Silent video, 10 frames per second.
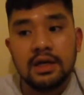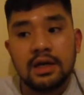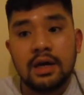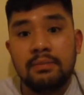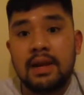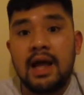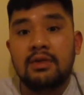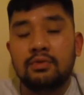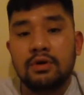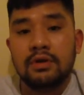a
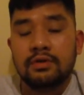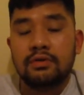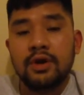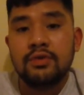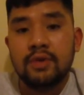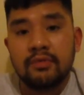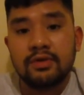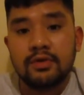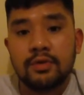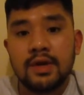planned one, so I knew I
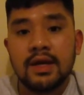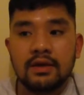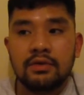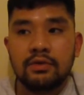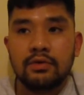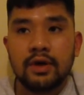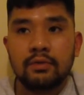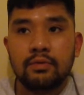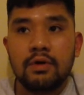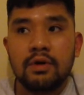was doing it. So
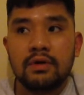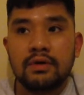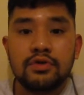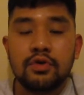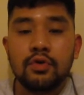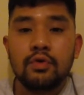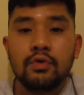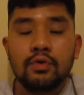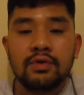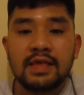it was
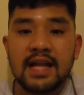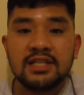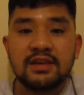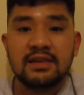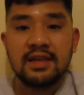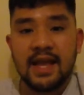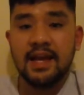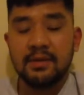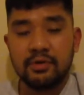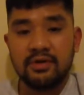two snatches at
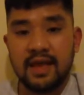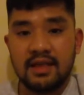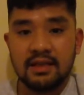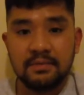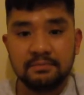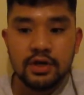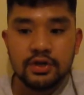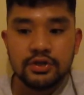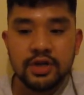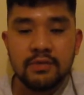eighty percent,
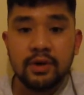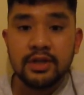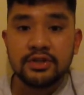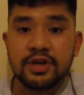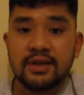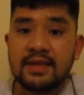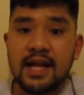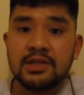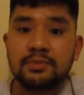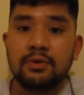three by three
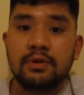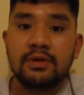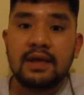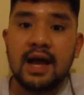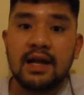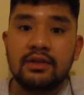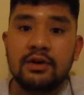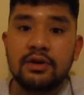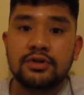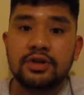snatch pulls at
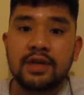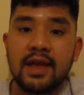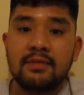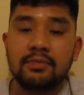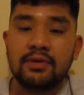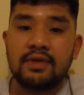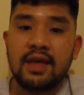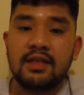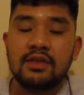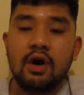one hundred ten
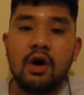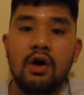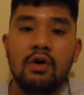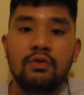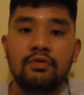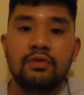percent of